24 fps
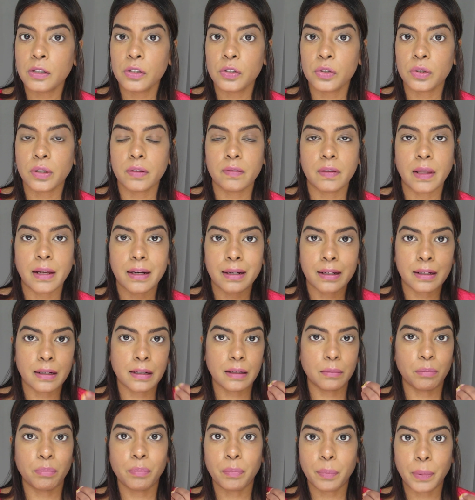to give that
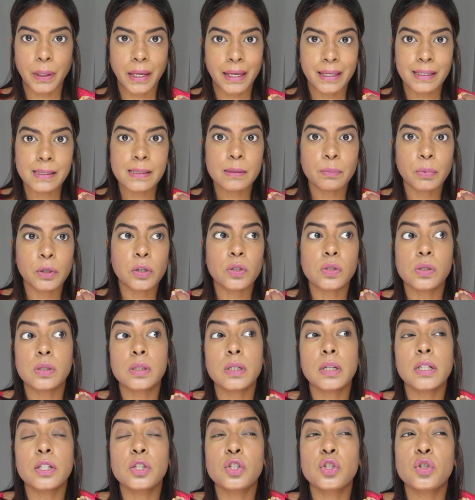little base,
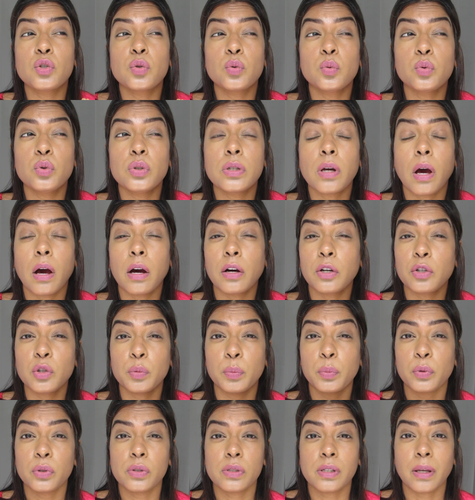because it's too dark
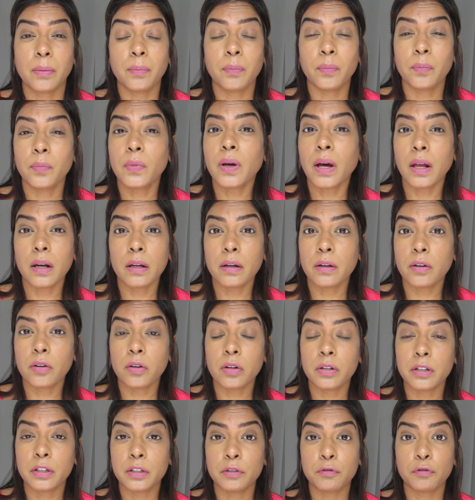to put some
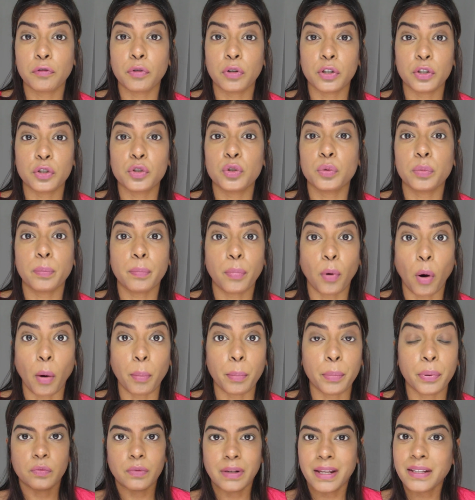color on it for it to
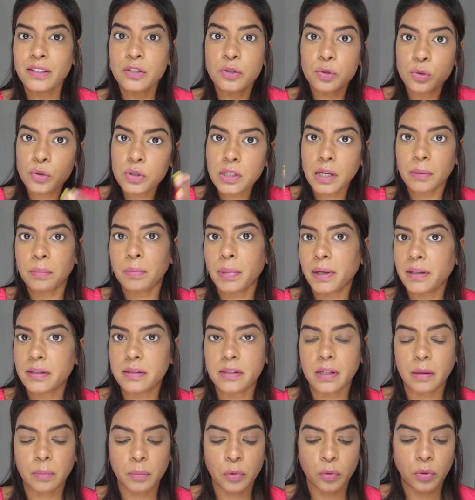pop. Let's do step by
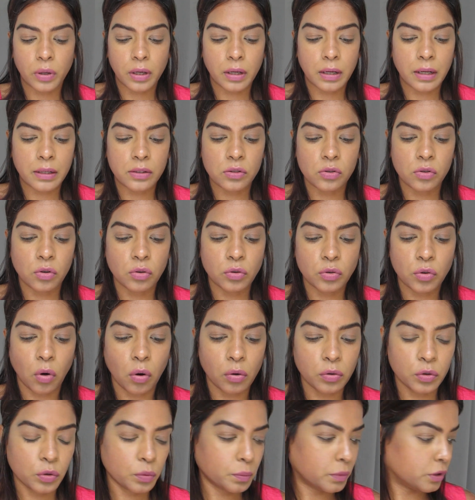step, okay? Let's not
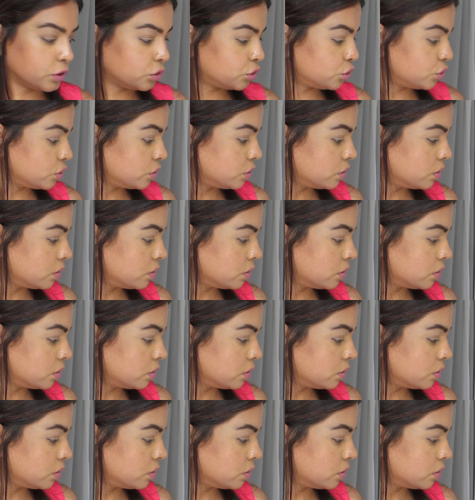talk too much.